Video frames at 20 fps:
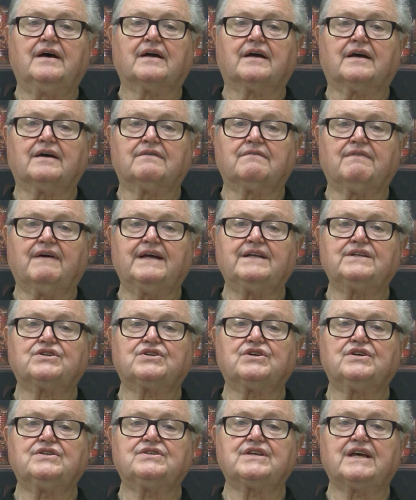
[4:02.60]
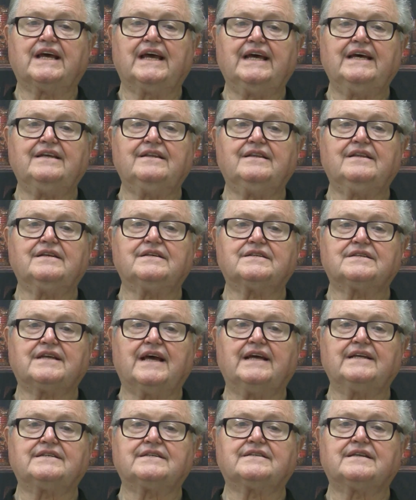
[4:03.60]
conventions in the
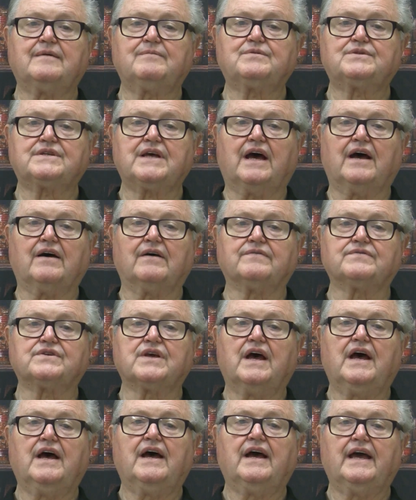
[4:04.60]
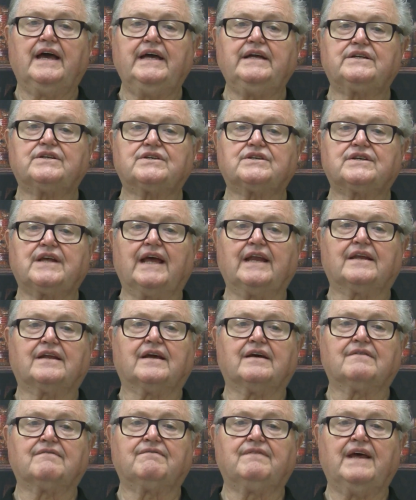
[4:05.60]
states themselves. Each state
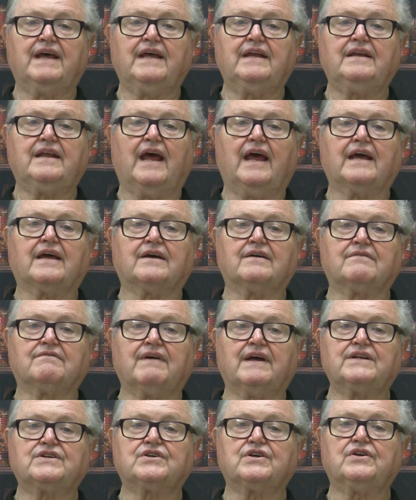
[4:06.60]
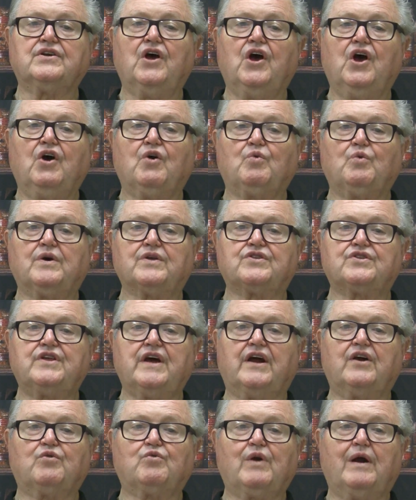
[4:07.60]
convened a convention with
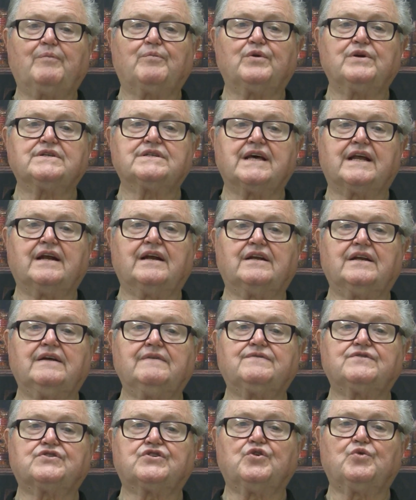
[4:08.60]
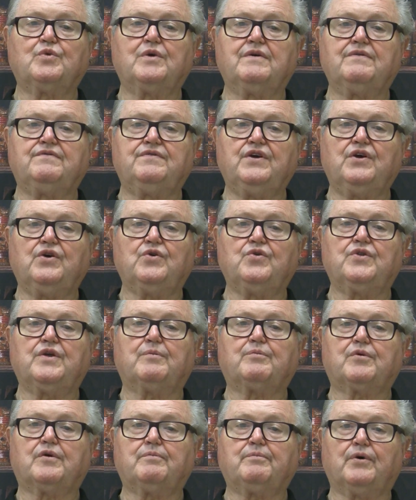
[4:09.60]
their representatives to review the
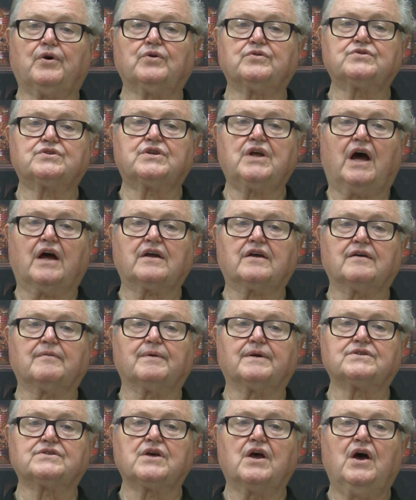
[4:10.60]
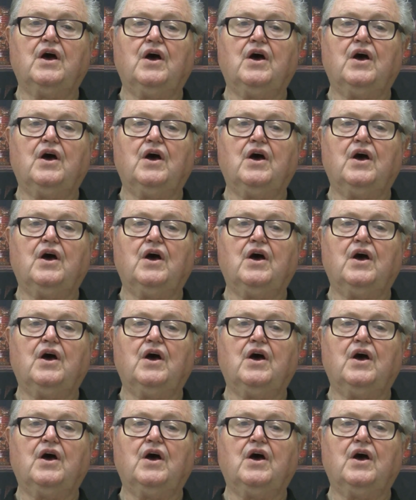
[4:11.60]
proposed documents.